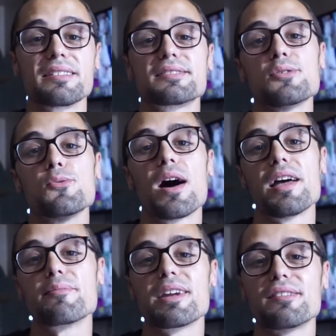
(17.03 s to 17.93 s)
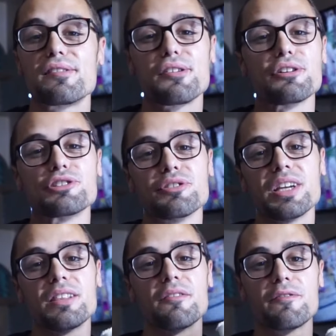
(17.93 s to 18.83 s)
as to why I'm getting
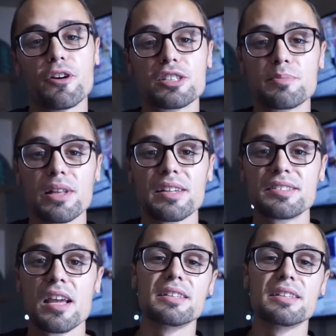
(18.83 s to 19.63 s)
surgery in the first place.